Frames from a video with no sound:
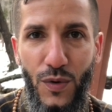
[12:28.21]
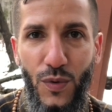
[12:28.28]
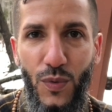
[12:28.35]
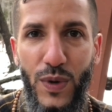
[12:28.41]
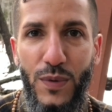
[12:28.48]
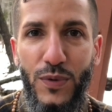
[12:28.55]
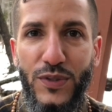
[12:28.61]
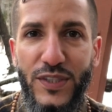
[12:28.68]

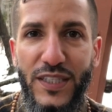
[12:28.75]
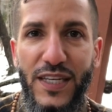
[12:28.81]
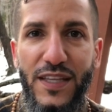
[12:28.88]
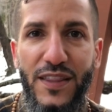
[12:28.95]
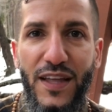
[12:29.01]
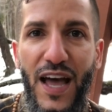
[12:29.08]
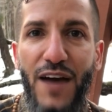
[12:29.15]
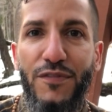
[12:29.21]
We will see
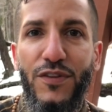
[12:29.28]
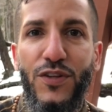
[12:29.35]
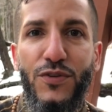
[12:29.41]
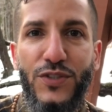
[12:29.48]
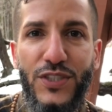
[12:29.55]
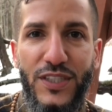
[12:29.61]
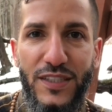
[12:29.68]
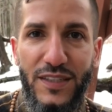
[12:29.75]
the
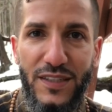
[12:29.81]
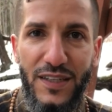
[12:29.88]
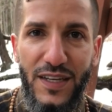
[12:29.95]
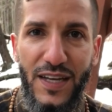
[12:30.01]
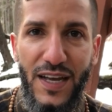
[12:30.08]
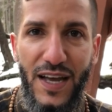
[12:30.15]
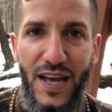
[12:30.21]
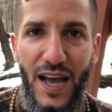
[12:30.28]
evolution,
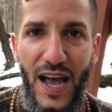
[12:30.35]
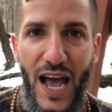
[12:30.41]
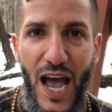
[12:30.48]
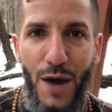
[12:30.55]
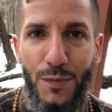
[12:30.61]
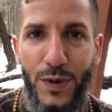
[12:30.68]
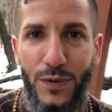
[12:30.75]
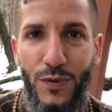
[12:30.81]

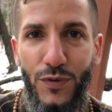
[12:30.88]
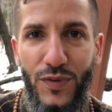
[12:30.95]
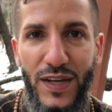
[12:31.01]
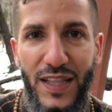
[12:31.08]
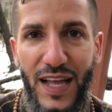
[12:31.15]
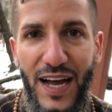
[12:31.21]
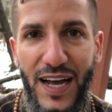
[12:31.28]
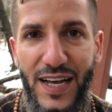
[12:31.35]
and we will
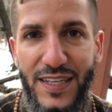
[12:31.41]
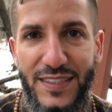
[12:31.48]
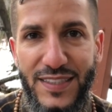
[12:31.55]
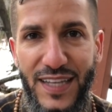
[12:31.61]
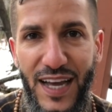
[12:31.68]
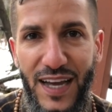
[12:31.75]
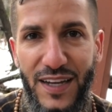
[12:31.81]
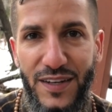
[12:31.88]
realize
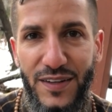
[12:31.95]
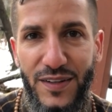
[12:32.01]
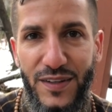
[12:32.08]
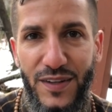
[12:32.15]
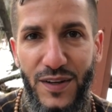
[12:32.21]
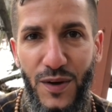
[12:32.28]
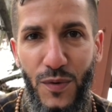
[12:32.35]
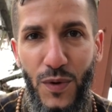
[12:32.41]
that
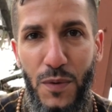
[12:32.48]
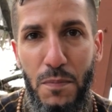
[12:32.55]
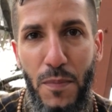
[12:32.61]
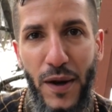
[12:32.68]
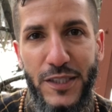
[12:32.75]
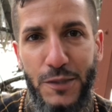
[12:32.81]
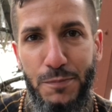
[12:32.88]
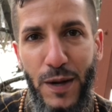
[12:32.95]
we're
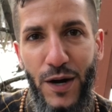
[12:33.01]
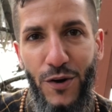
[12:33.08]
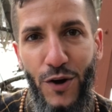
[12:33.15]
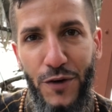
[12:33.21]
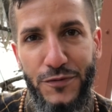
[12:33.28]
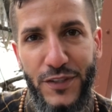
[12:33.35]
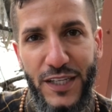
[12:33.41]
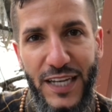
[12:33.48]
much better
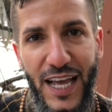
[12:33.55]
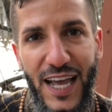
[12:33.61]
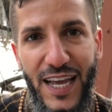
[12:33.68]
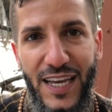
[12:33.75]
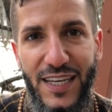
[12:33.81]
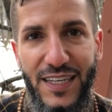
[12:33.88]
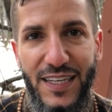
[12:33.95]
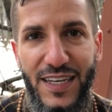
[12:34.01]
off
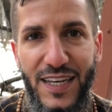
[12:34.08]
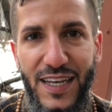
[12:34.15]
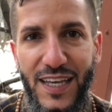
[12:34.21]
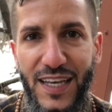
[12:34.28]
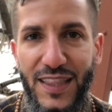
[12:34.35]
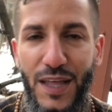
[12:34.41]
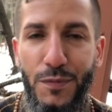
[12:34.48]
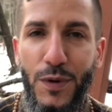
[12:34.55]
today
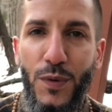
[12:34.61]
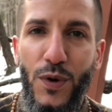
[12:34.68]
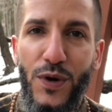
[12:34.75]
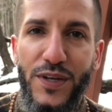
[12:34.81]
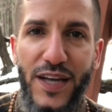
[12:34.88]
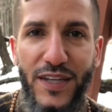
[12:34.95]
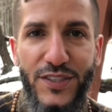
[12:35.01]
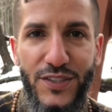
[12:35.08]
than we were
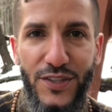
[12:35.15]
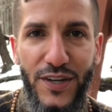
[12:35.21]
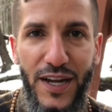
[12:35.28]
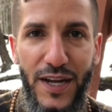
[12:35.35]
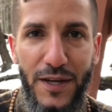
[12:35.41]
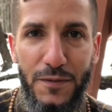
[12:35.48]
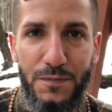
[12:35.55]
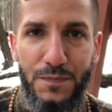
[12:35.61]
yesterday.